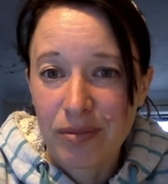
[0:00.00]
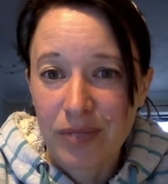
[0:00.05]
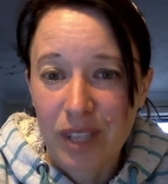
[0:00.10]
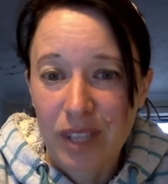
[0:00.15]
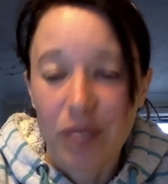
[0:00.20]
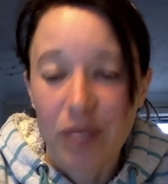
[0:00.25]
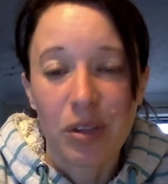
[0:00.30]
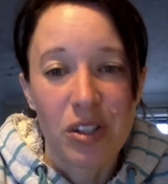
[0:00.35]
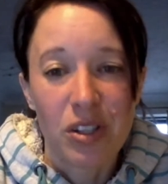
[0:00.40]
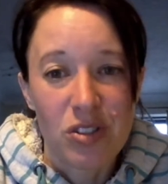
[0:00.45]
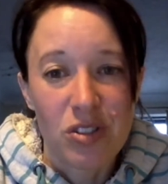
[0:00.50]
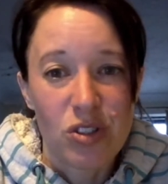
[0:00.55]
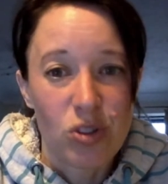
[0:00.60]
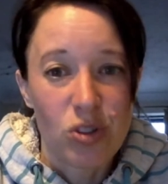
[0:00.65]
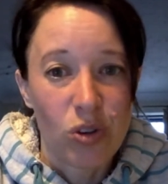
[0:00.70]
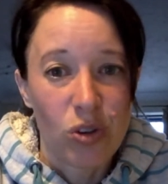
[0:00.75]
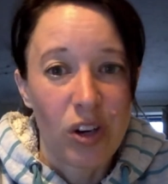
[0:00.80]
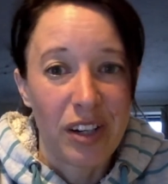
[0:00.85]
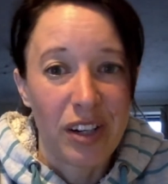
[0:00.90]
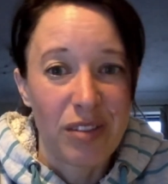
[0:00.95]
I'm going to
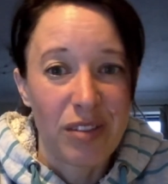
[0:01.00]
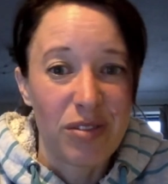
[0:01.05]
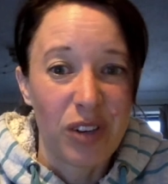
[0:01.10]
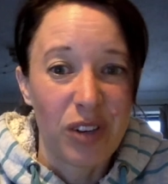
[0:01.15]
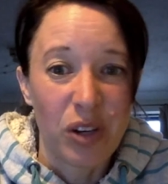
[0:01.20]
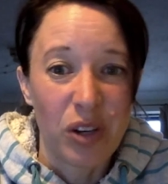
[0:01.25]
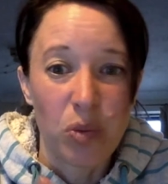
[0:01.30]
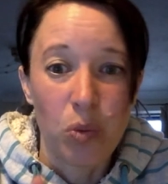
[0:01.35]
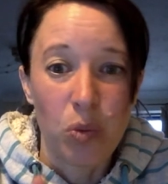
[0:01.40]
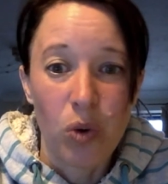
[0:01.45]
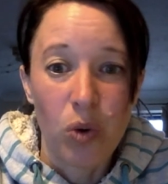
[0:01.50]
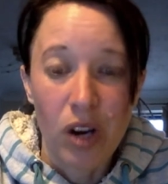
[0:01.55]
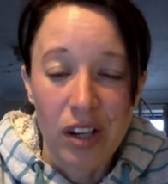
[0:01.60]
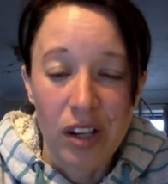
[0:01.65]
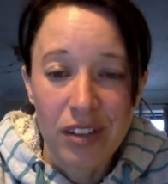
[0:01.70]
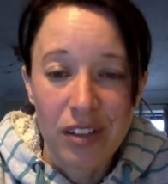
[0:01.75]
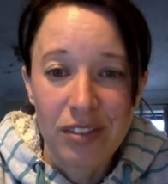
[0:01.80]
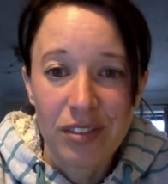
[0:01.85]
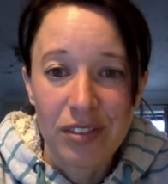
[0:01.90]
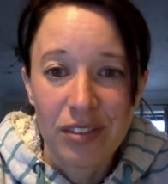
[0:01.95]
try and find
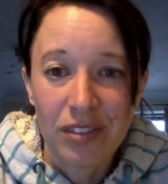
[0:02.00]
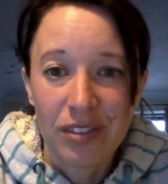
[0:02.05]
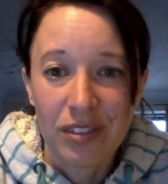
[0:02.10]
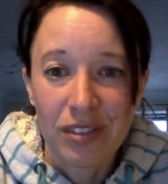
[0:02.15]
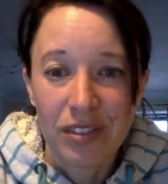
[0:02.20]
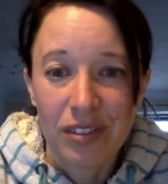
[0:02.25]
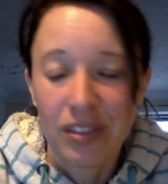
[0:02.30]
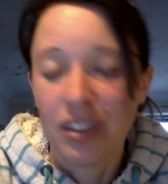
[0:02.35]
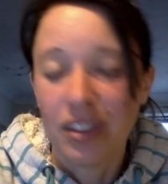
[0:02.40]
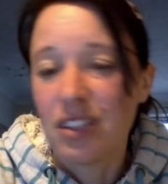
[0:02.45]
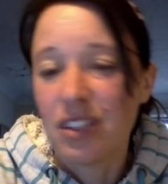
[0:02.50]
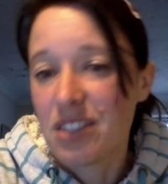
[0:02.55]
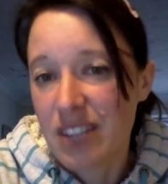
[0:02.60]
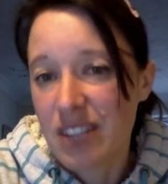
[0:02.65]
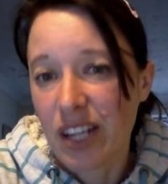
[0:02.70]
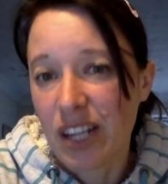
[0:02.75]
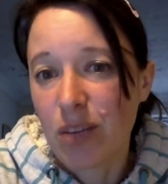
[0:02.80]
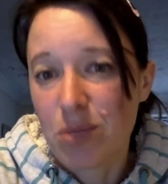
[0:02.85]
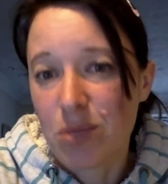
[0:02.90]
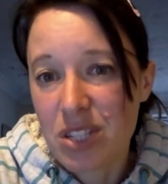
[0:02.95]
one and
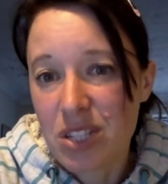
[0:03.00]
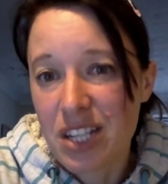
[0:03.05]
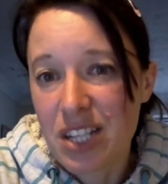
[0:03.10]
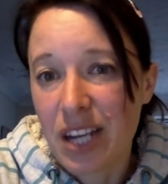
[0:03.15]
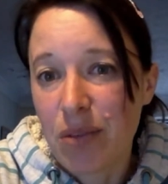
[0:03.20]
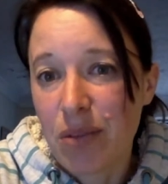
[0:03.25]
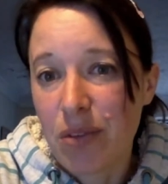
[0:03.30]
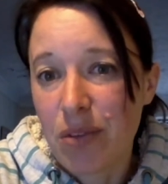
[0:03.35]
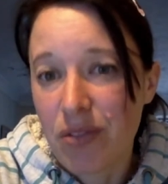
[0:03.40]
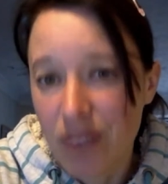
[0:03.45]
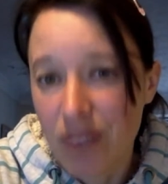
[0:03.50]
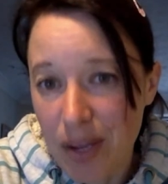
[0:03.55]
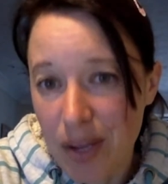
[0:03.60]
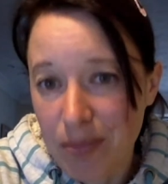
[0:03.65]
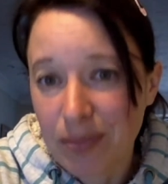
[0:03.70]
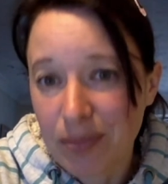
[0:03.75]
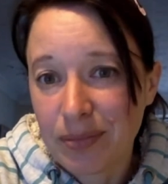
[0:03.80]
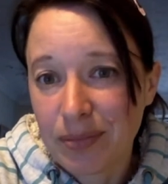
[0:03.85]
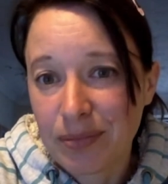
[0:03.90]
stay up to date with them